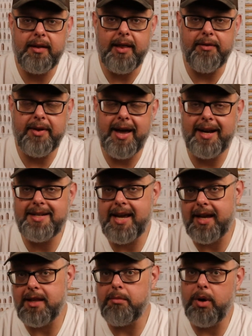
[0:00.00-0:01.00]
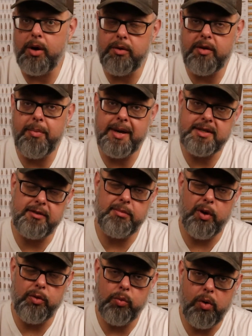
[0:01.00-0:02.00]
they've kind of taken the best of
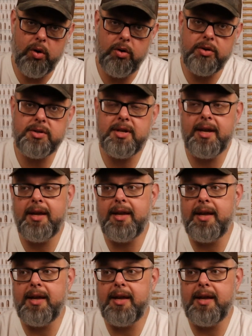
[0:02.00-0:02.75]
both worlds,